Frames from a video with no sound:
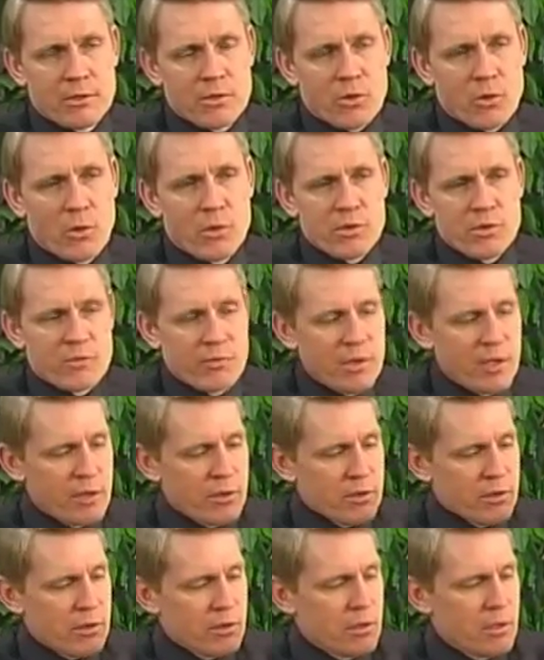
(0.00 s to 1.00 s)
scores of
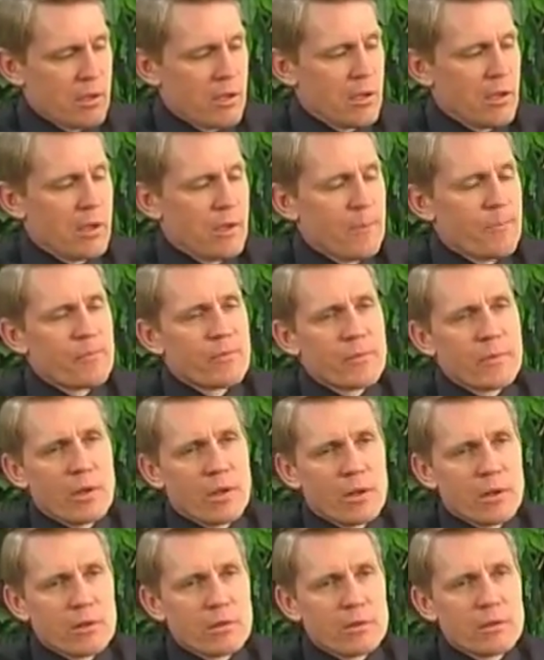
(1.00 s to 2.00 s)
years.
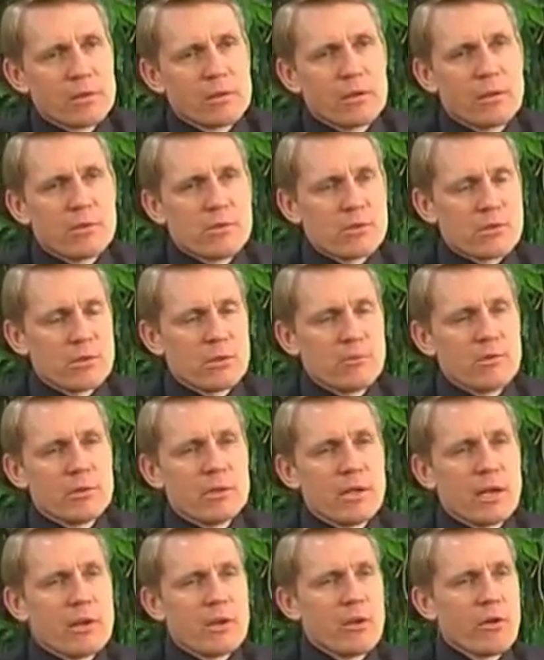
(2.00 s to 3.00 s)

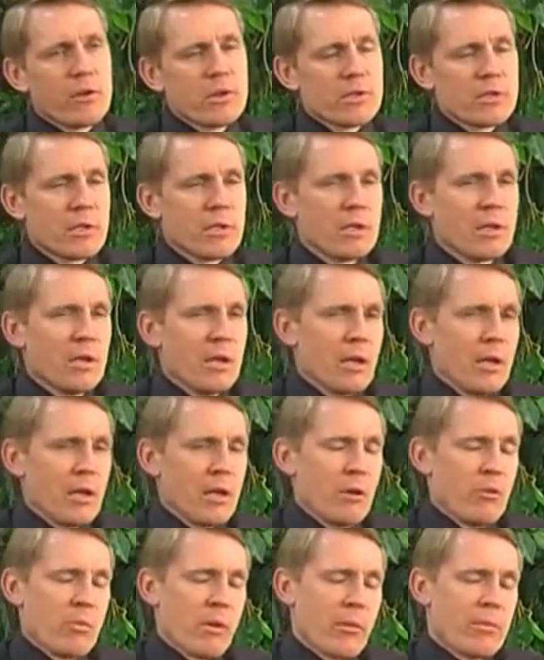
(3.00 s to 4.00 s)
You would not notice it.
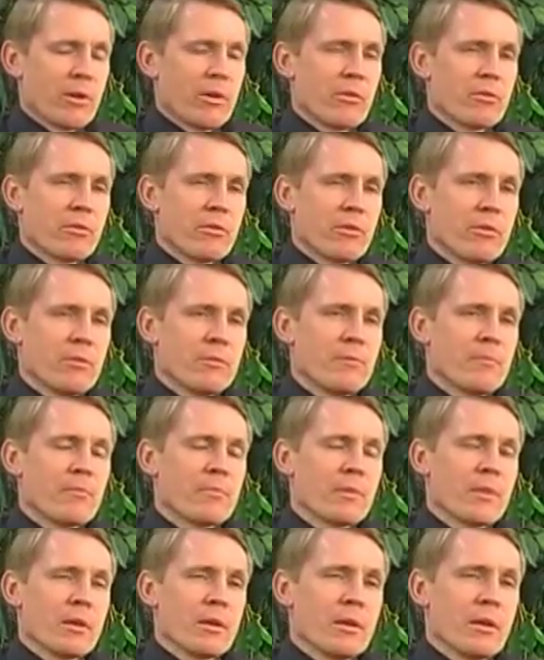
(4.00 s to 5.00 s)
You'd probably go
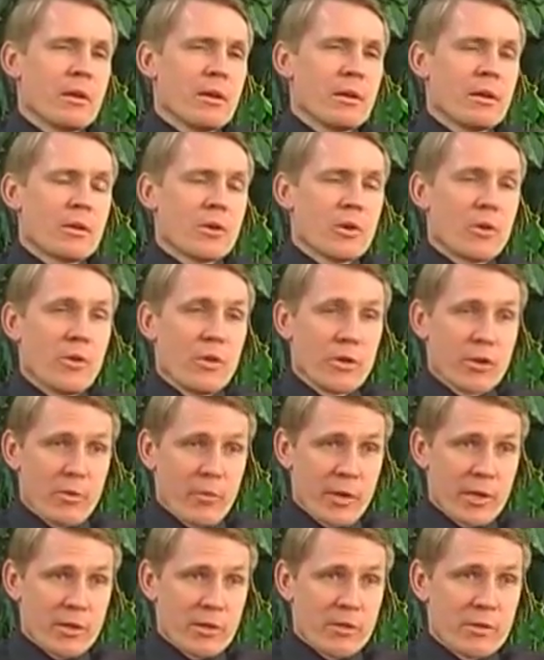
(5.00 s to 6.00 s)
through
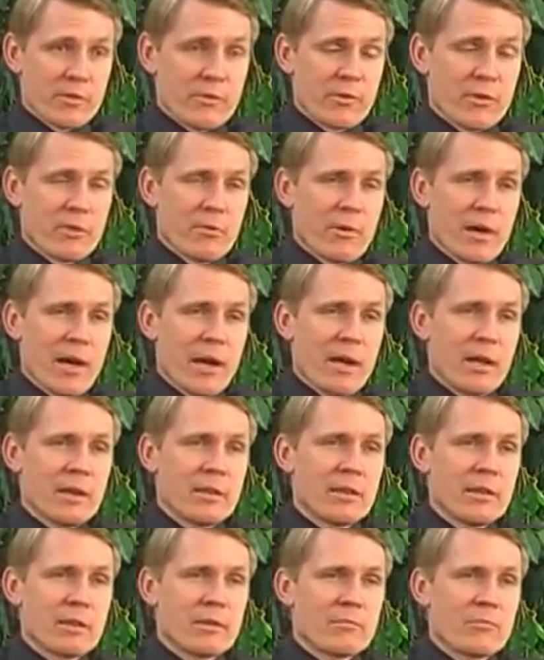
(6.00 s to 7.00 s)
colder winters for a
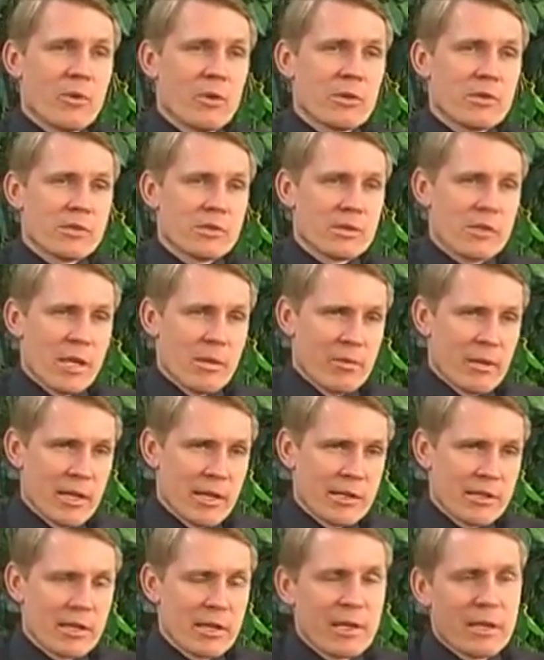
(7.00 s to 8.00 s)
while, and then more
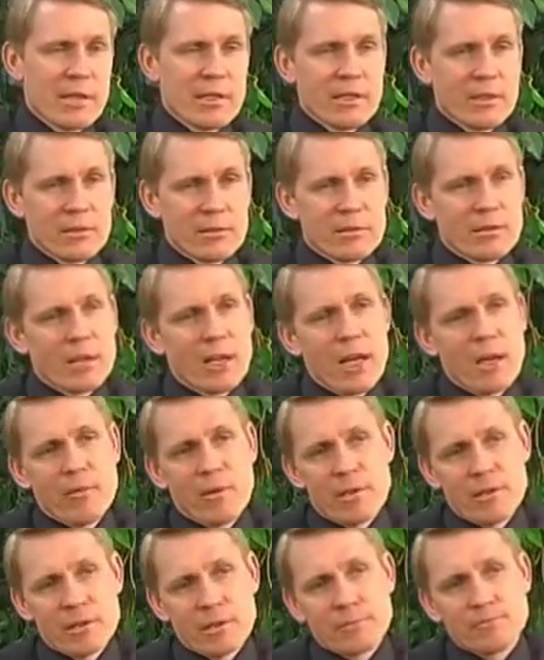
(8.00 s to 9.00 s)
stabilized
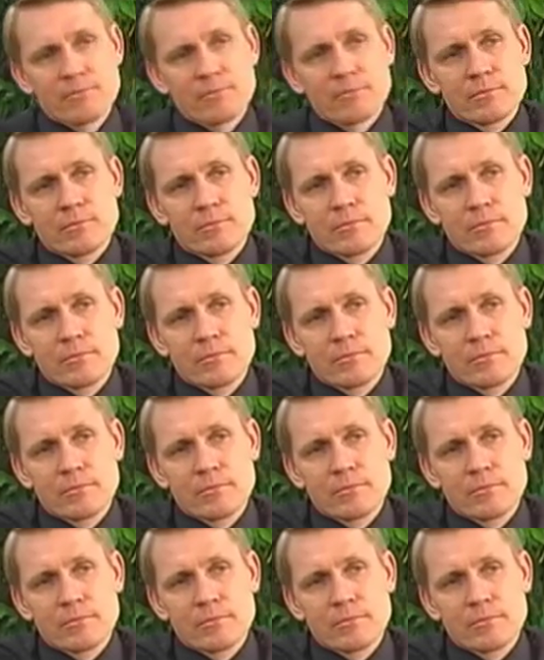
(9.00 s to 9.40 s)
climate, and